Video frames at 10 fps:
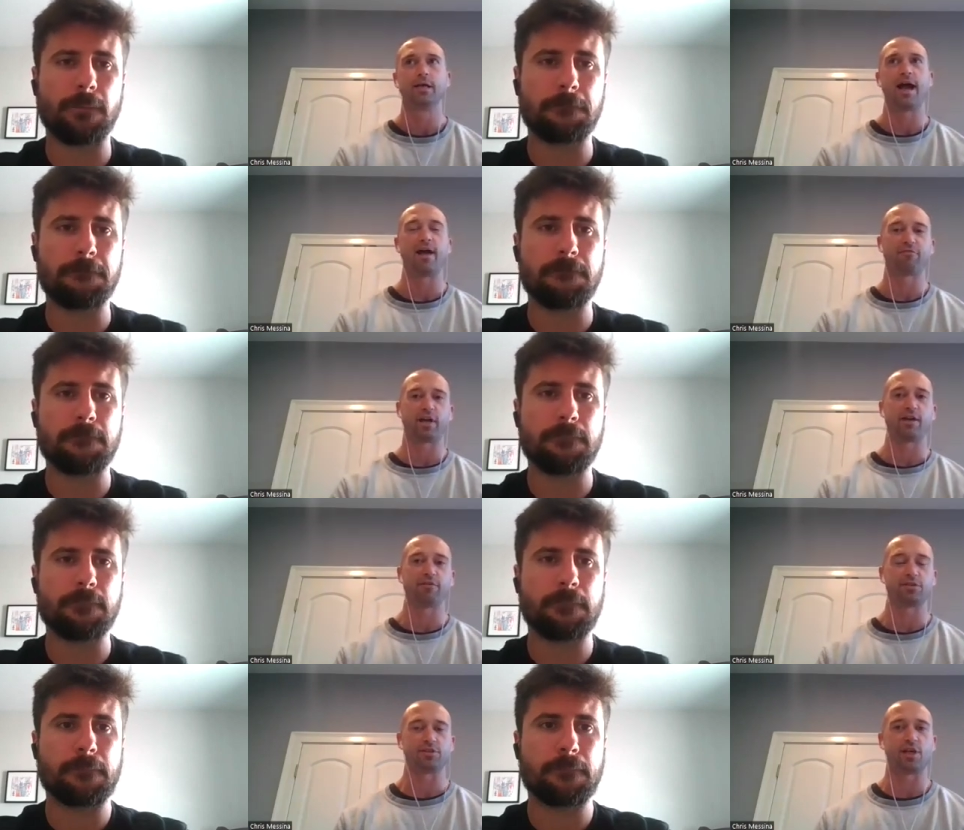Speaker 1: I have kind
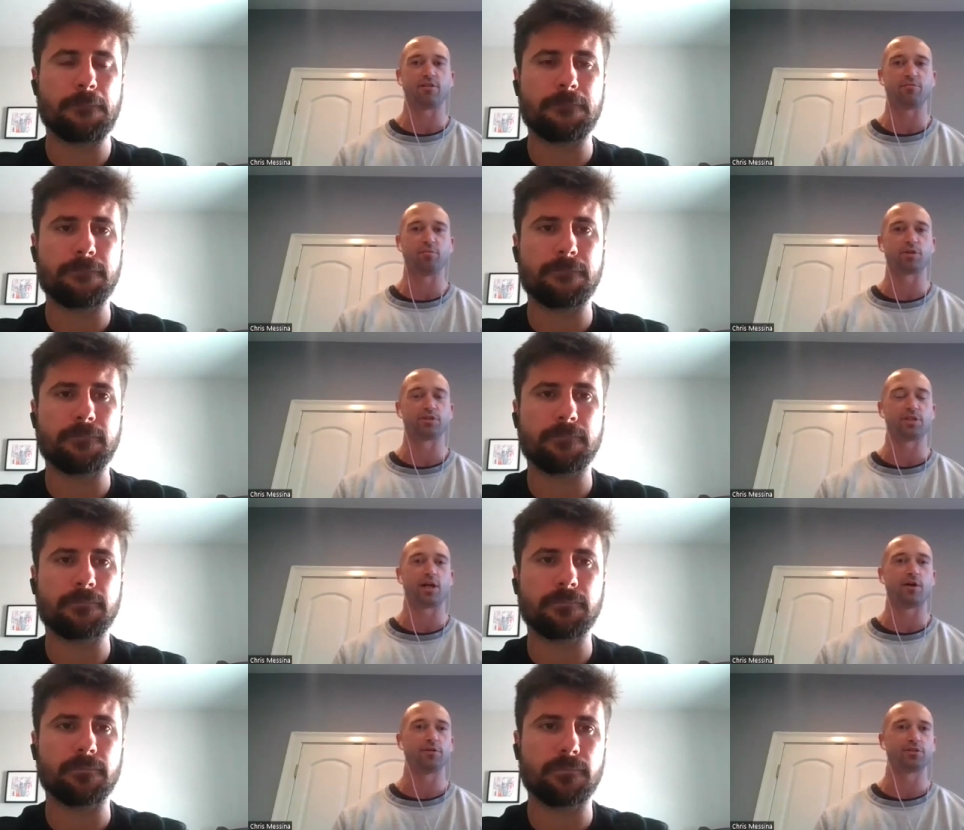of a set of books
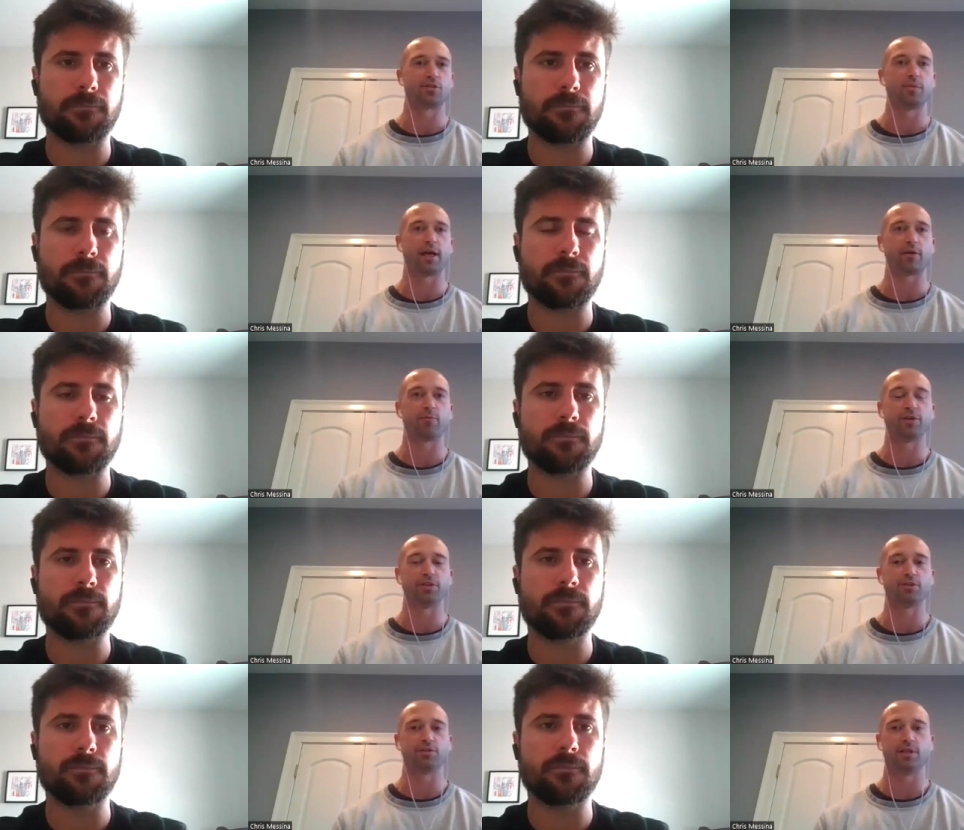that I always go back and
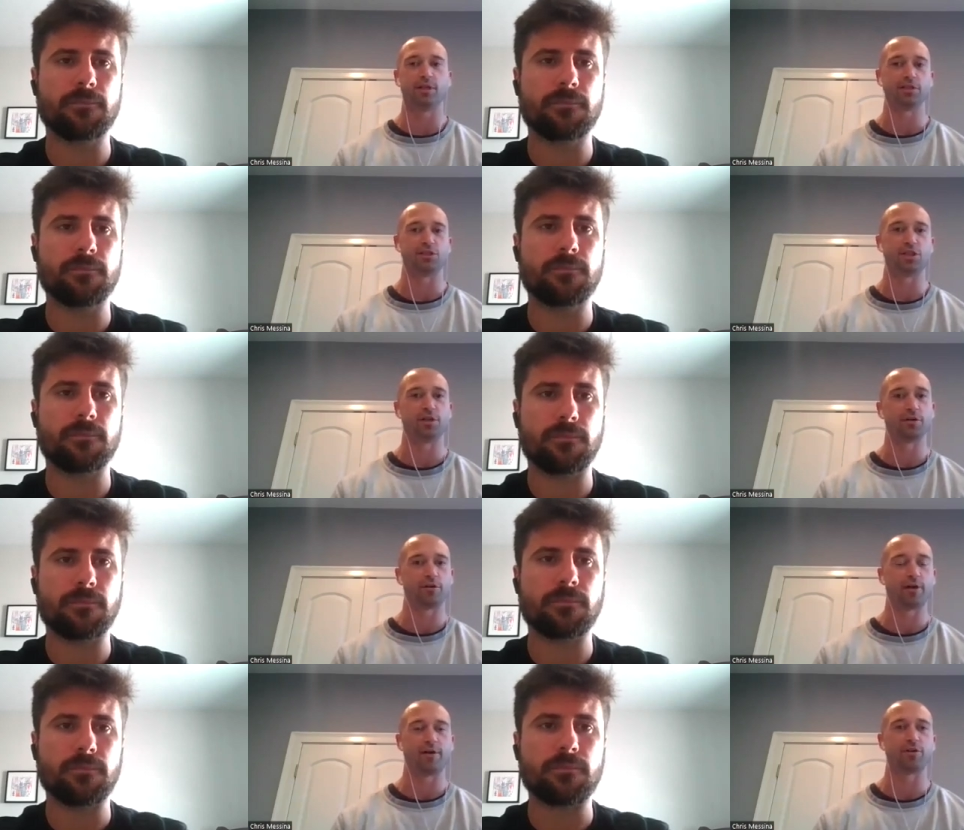read each
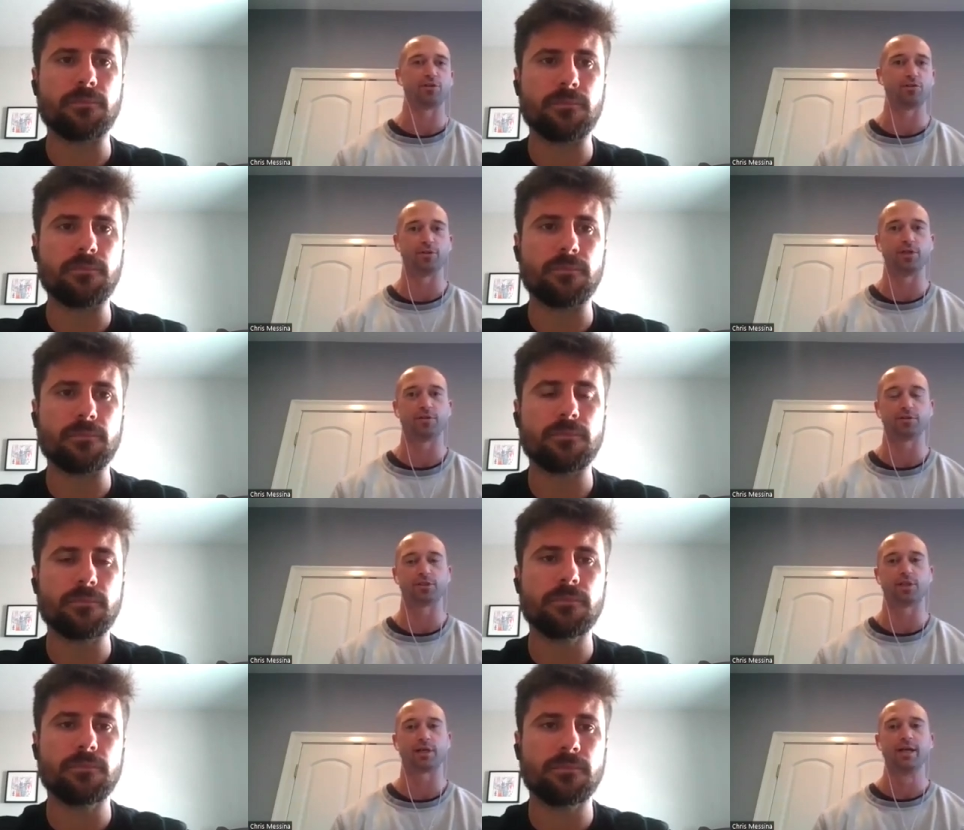year or every two
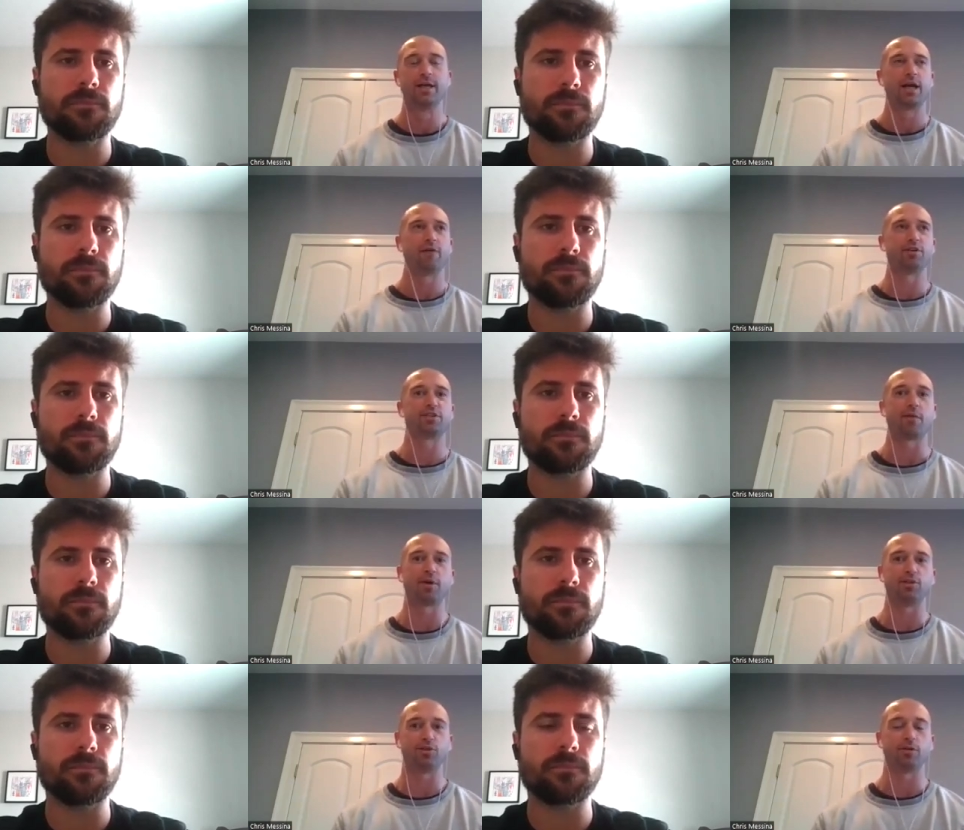years. And like every
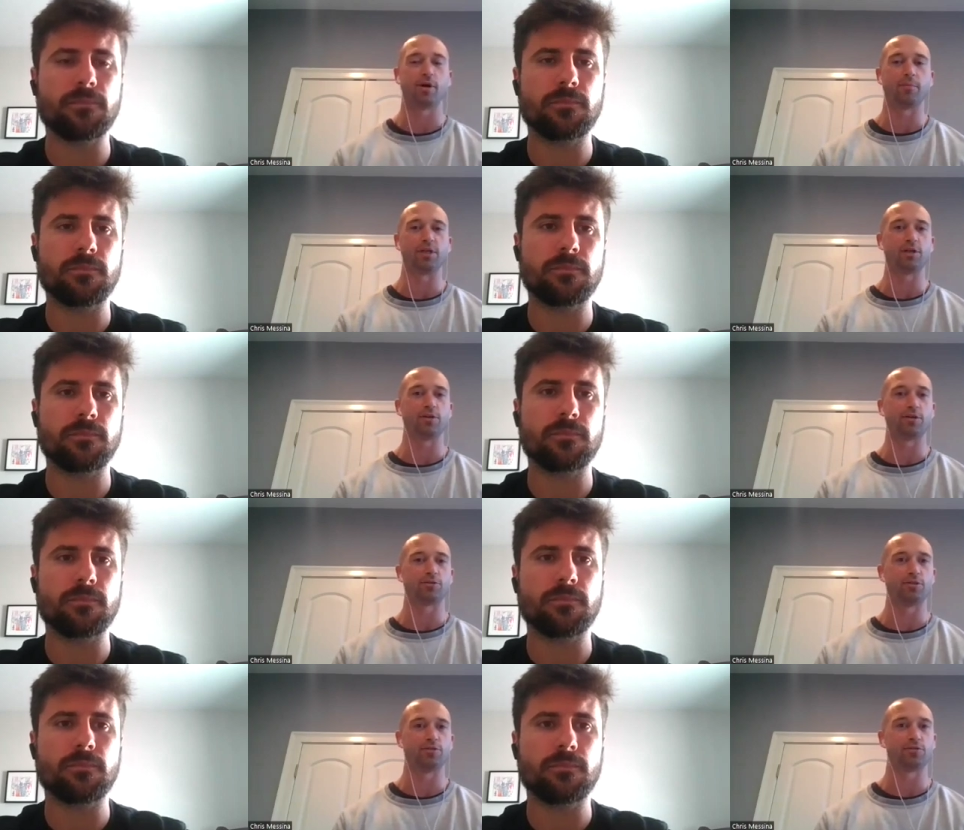time I do, I'm a year
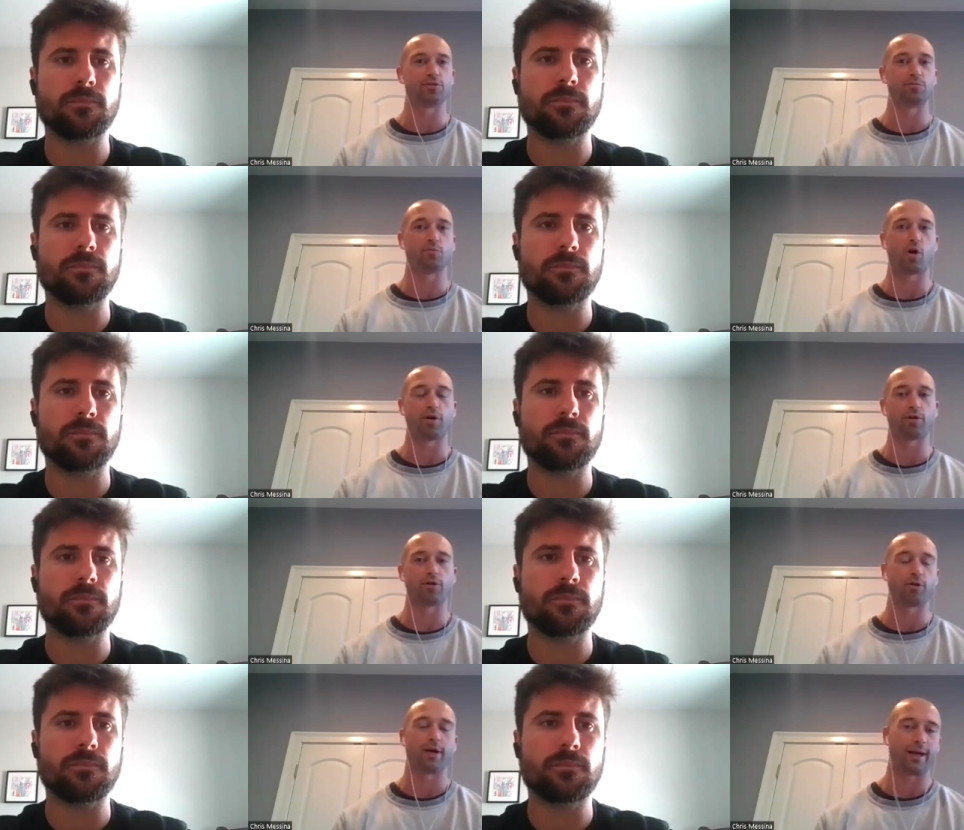or two
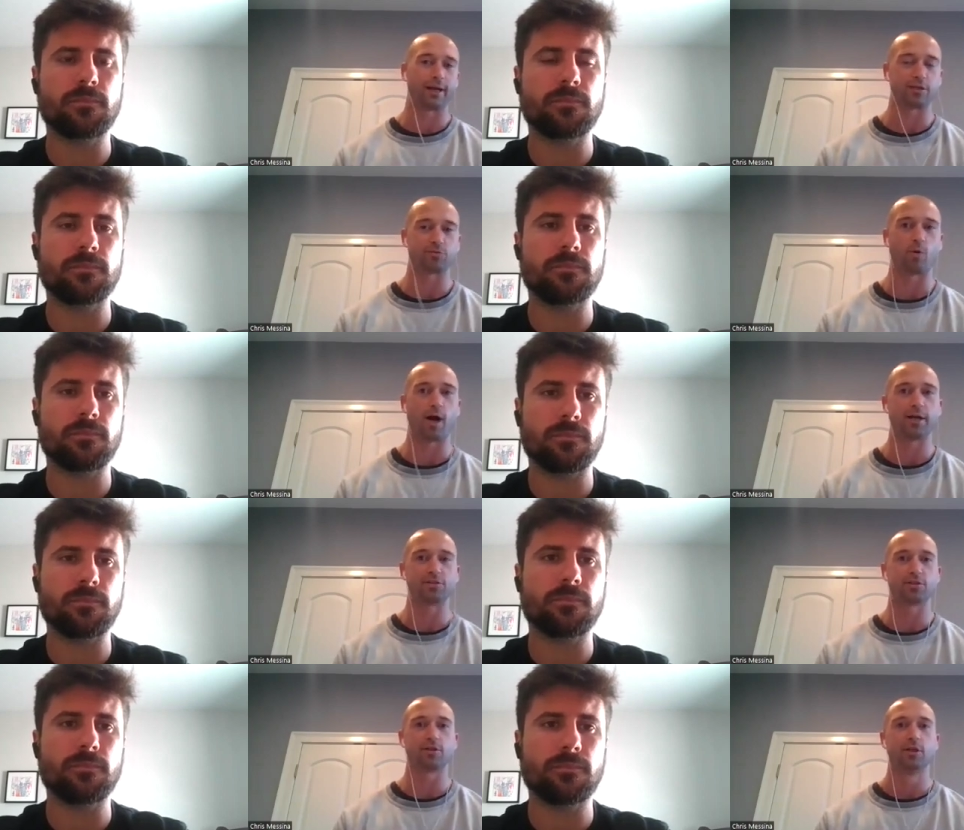smarter or I guess
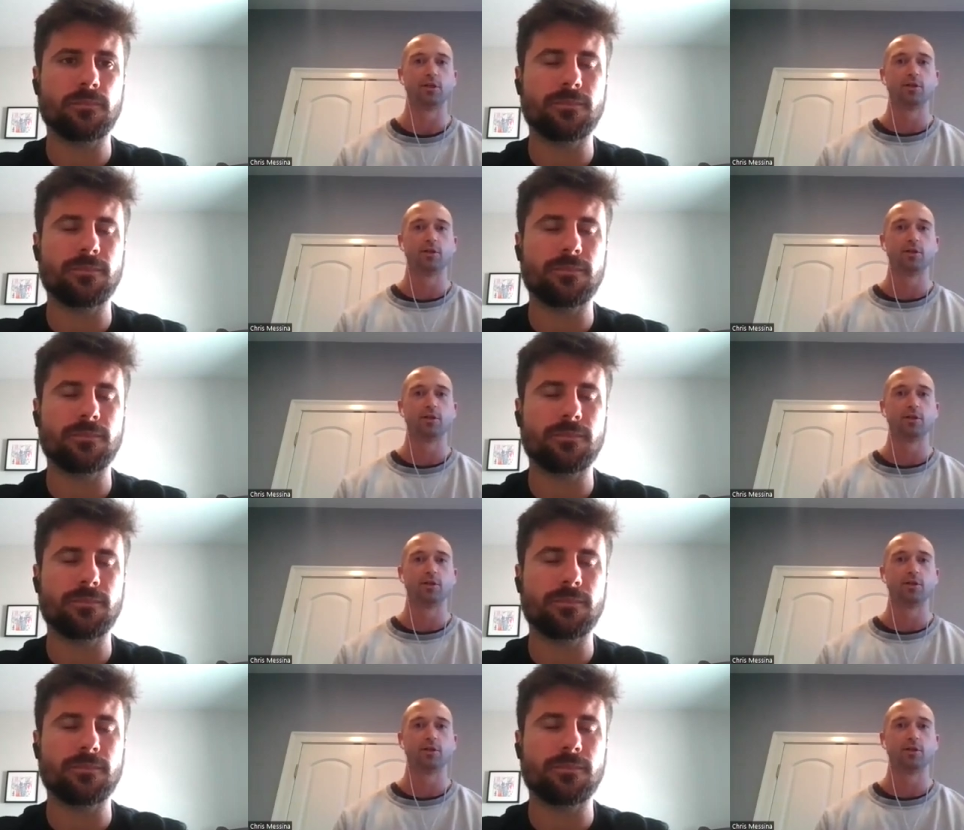wiser